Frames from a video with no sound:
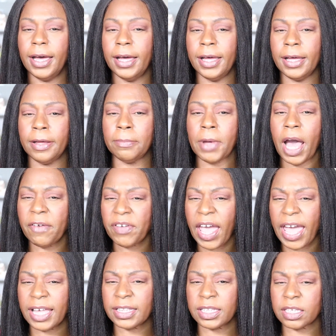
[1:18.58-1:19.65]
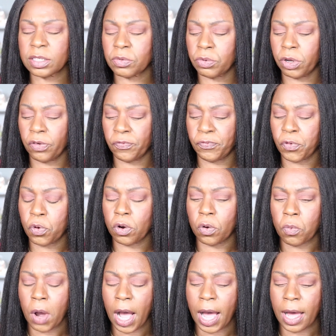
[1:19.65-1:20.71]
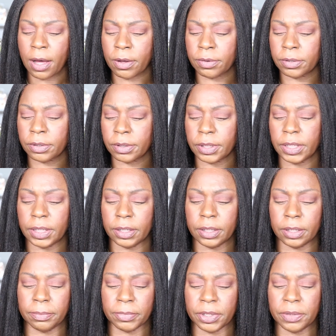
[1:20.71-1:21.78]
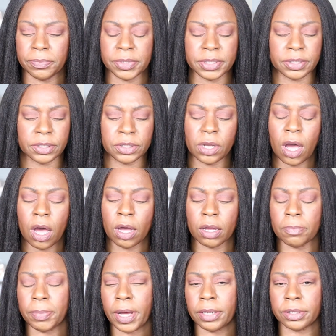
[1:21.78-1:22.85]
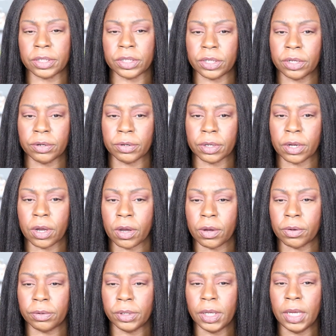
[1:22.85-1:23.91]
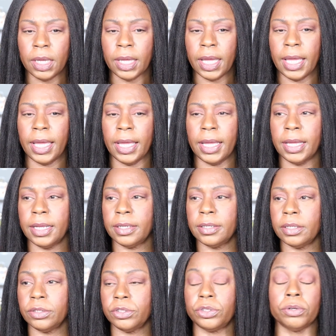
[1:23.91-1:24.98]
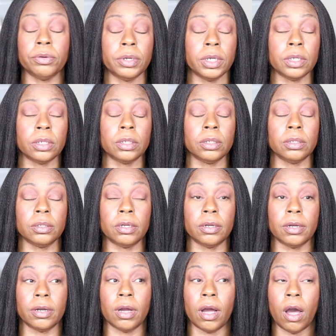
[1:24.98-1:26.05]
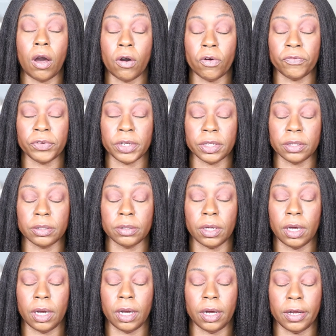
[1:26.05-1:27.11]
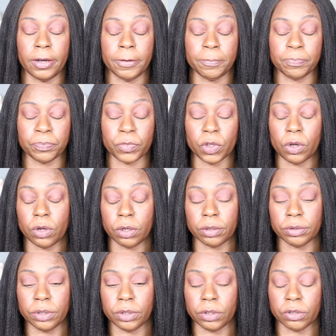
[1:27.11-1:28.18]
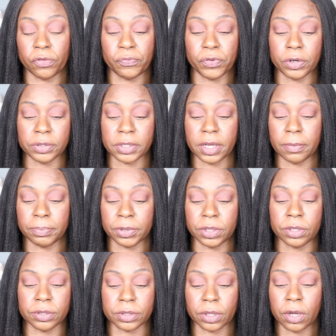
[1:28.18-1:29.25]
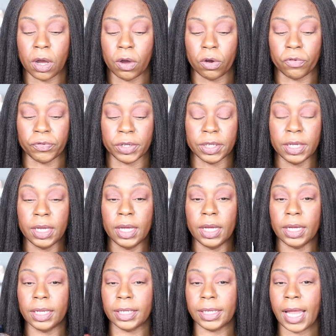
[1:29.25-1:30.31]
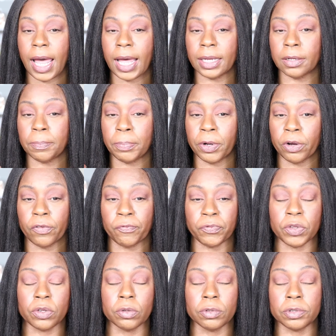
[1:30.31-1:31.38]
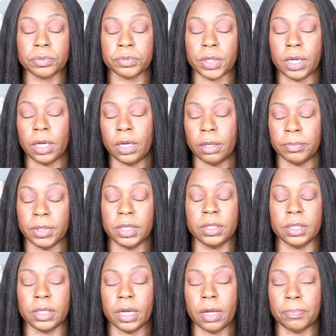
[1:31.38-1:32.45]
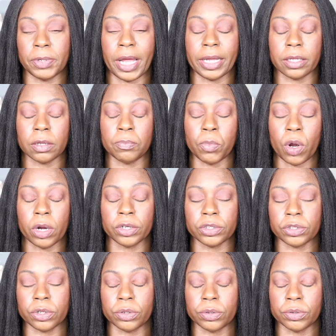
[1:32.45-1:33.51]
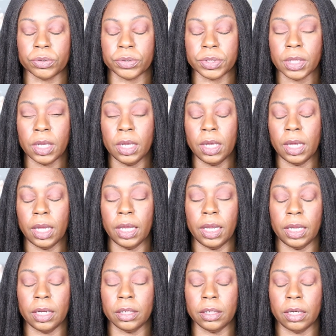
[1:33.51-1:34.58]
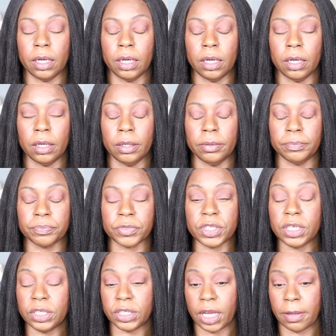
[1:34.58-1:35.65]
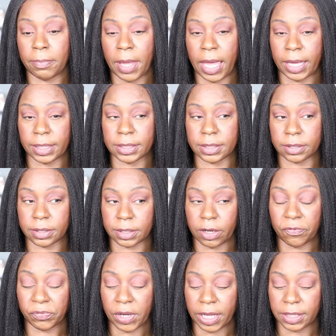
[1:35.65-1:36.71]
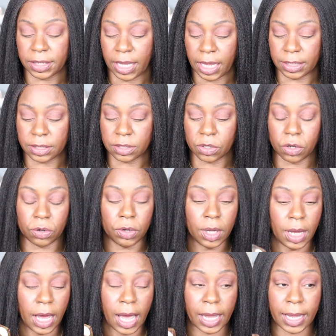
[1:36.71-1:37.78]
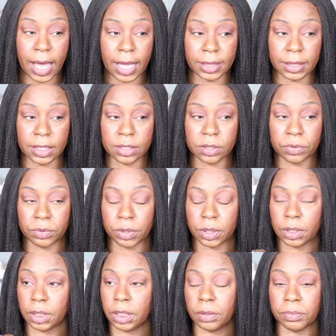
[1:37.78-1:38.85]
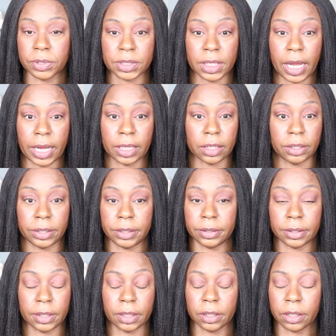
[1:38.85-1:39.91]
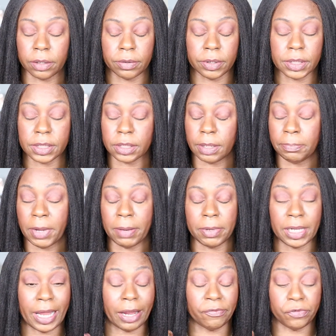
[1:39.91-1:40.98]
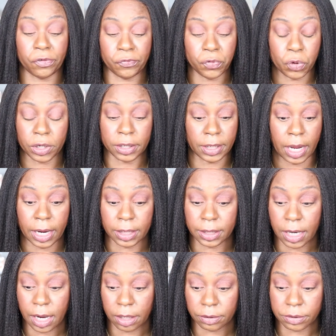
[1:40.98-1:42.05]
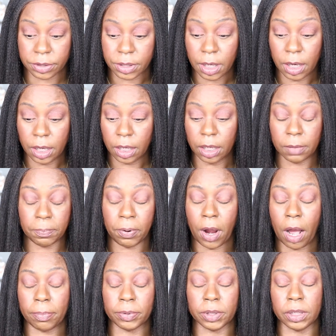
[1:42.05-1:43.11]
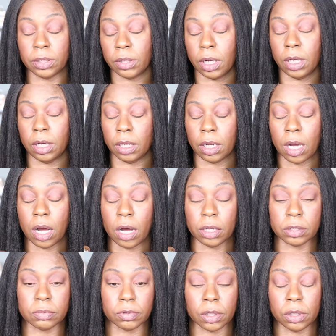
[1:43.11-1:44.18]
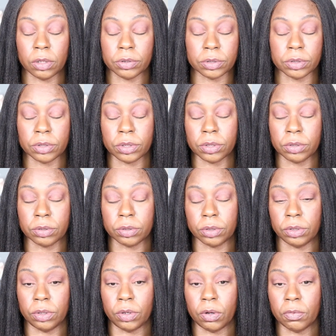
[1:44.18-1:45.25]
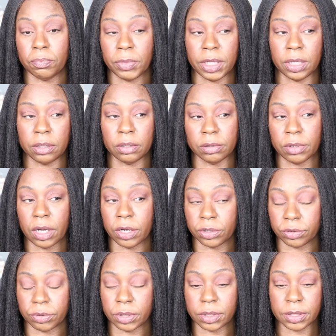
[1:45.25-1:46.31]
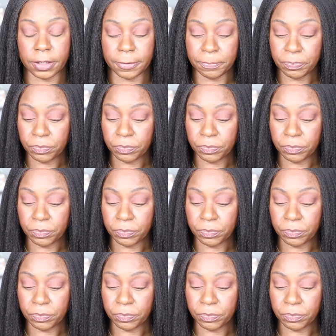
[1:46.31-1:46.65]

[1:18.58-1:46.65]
Um, I've had this one for a while. Um, it was the talk about a year ago, and during COVID, um, or you know, the first couple of years of COVID, a lot of perfumes uh, ended up like in Marshalls and um, TJ Maxx, stuff like that. So I got this one. It was like in clearance, maybe like for $49. It probably uh, cost closer to, you know, mid hundreds.